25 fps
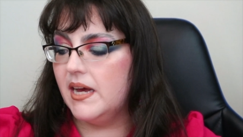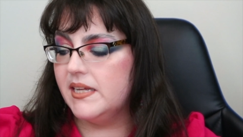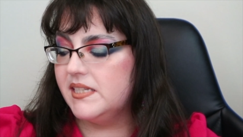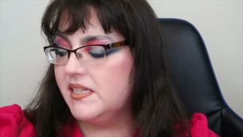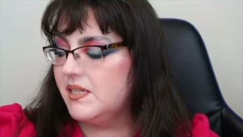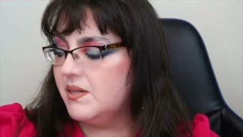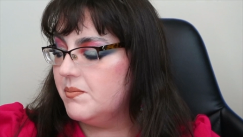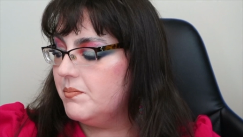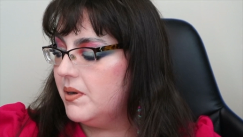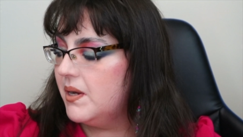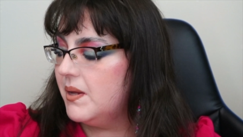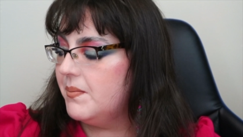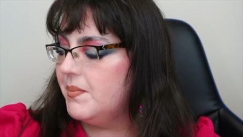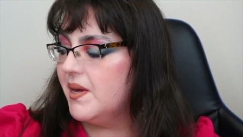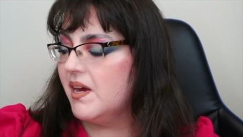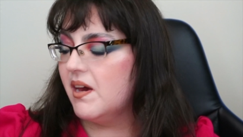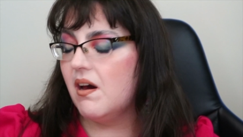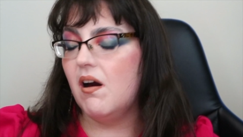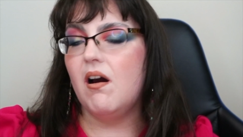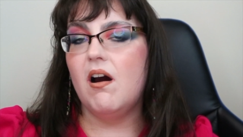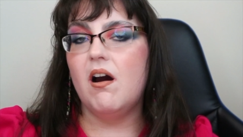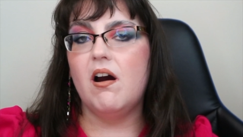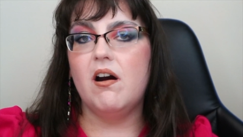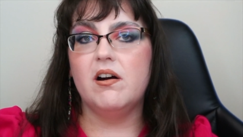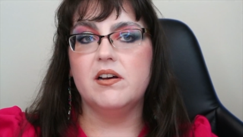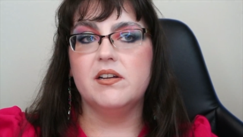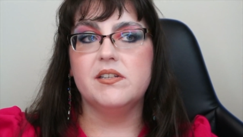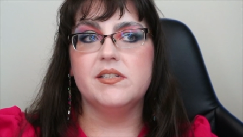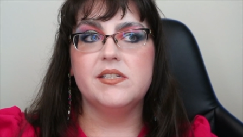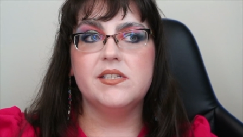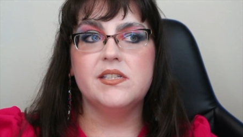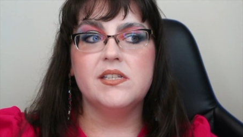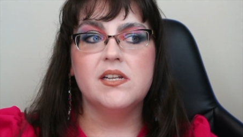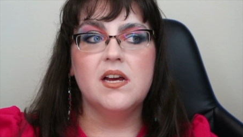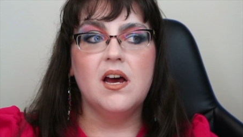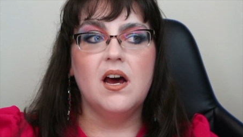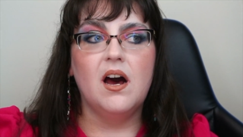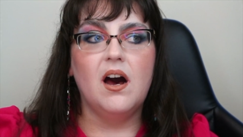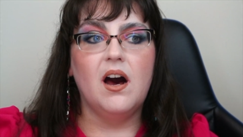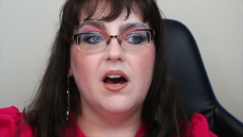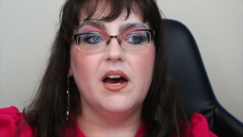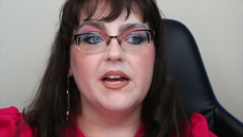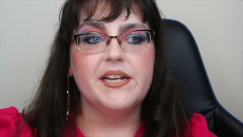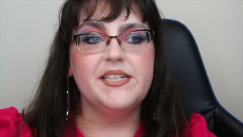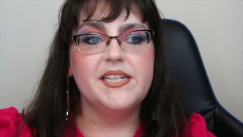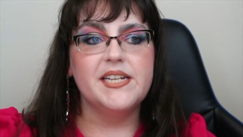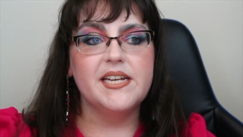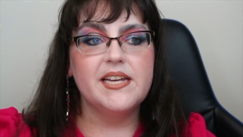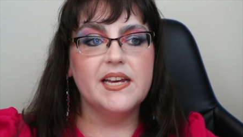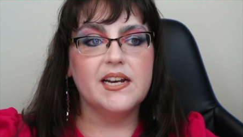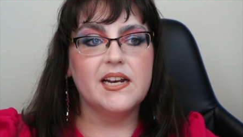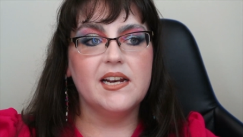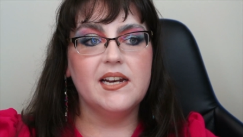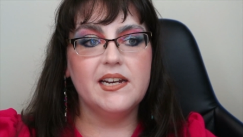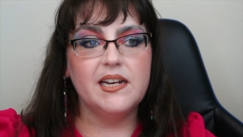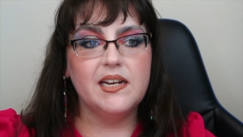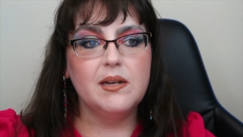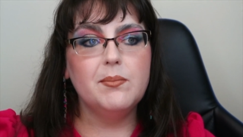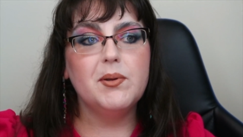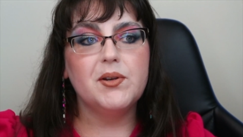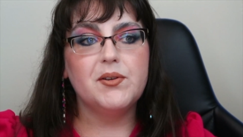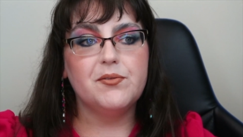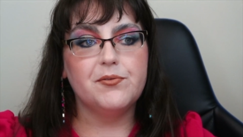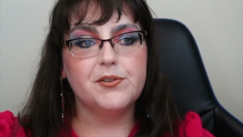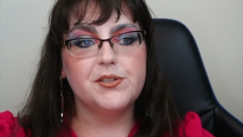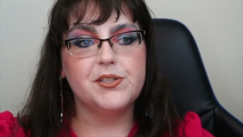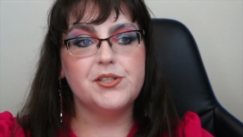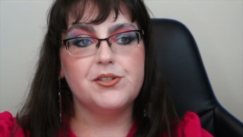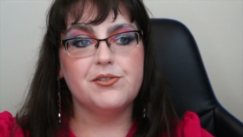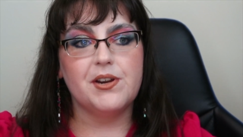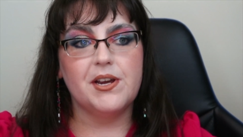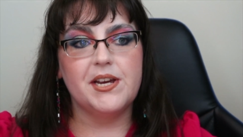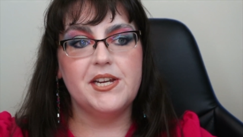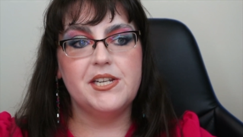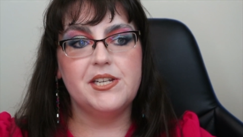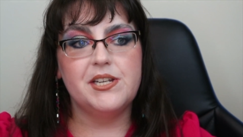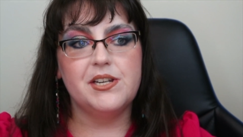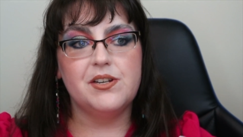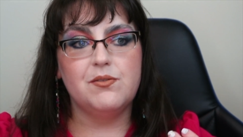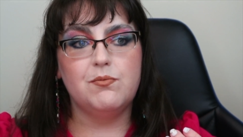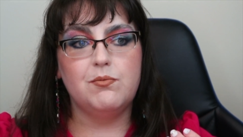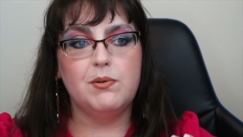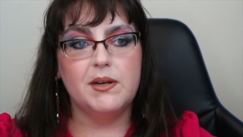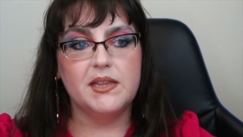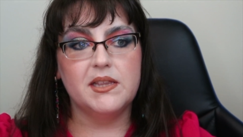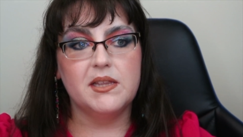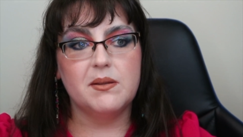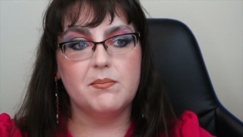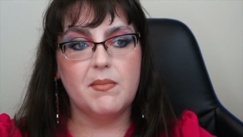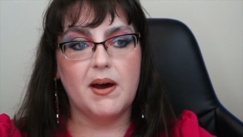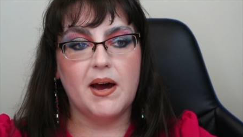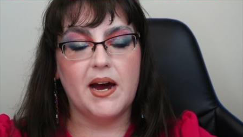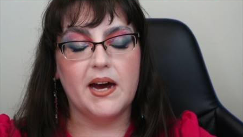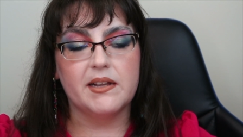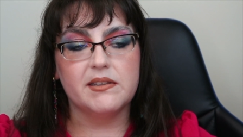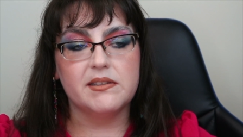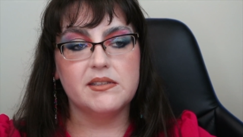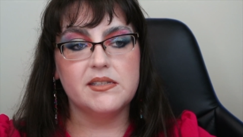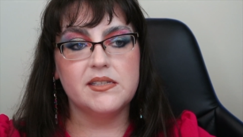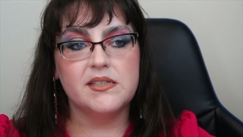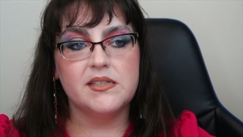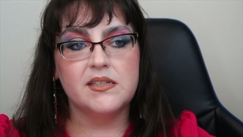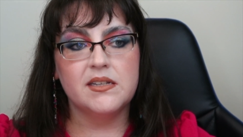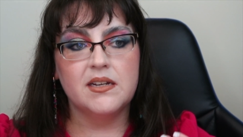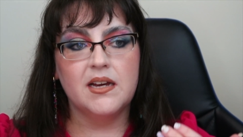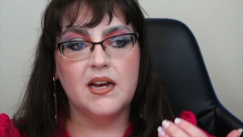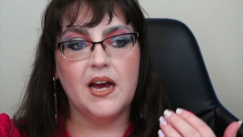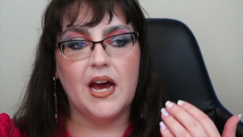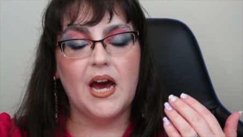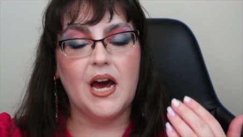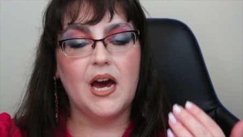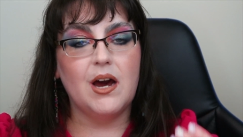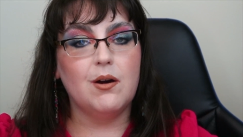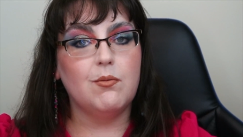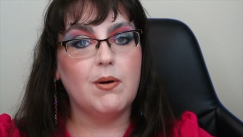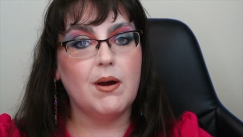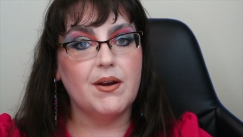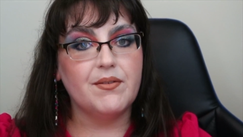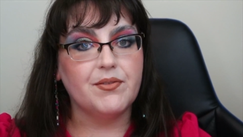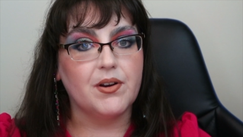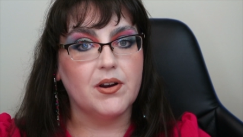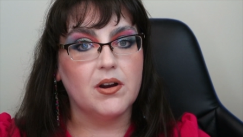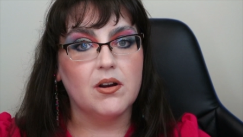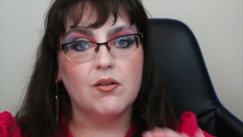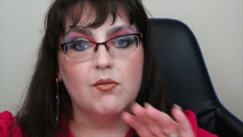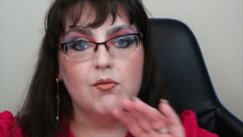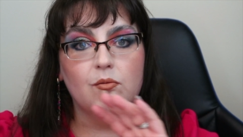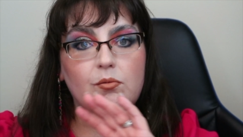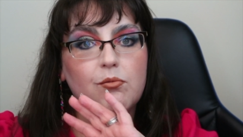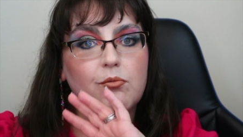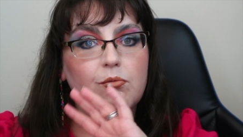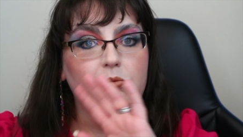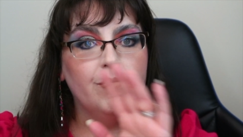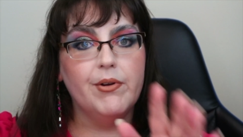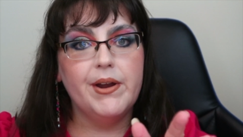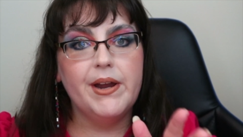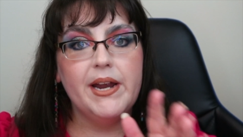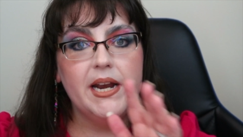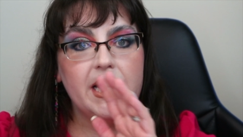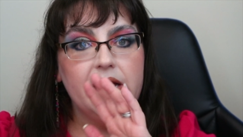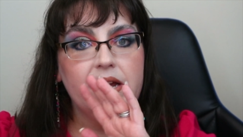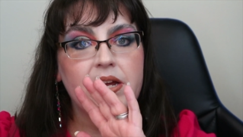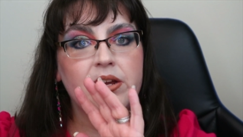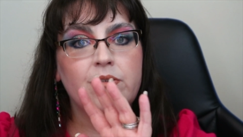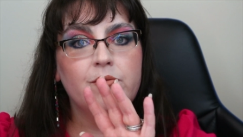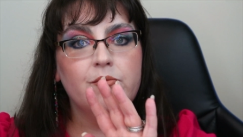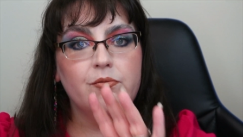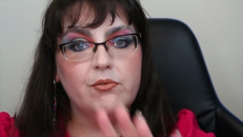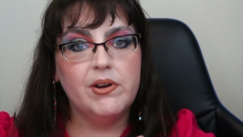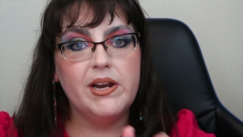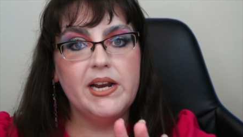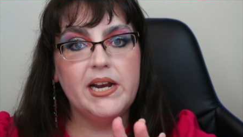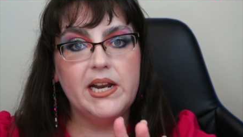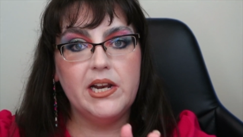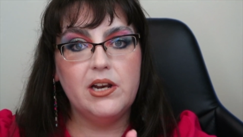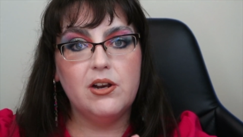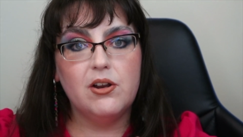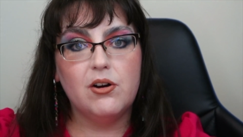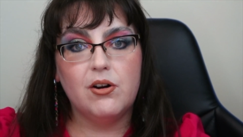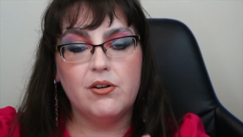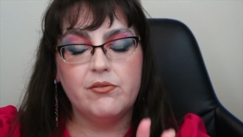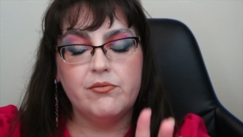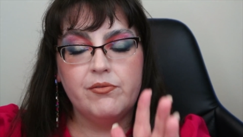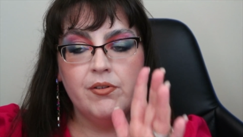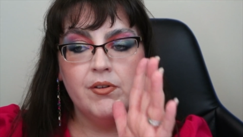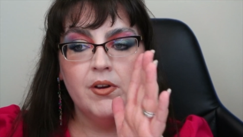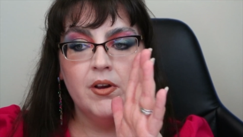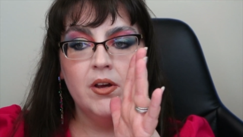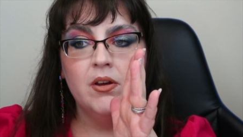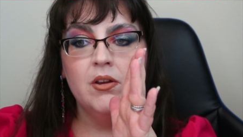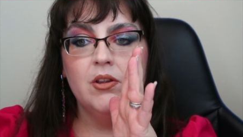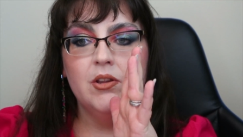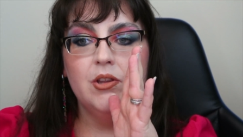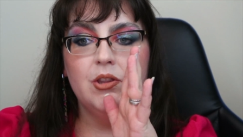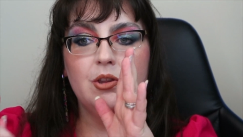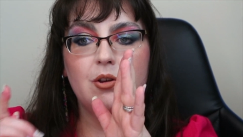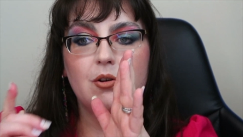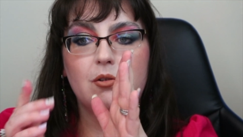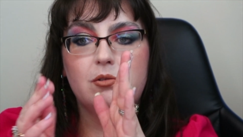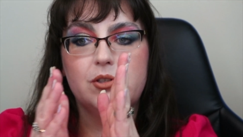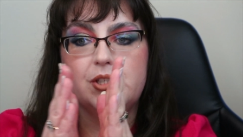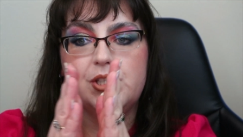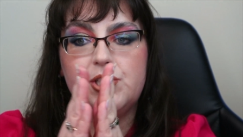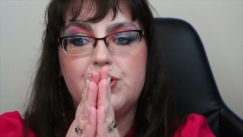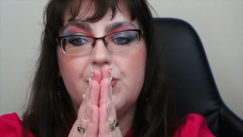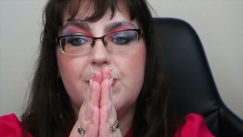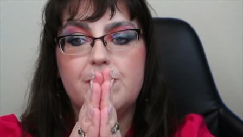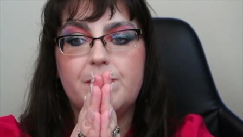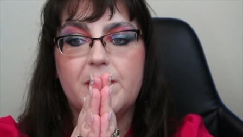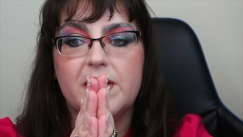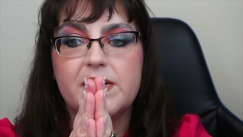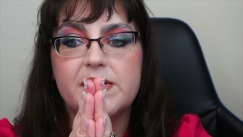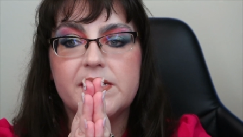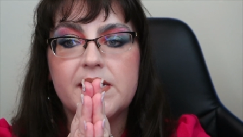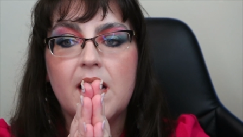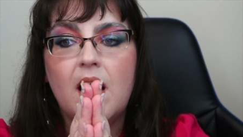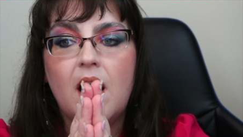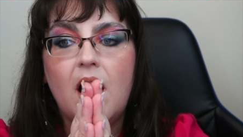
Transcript: Simply because I did get a little bit frustrated with the mattes. However, really, really love those shimmers.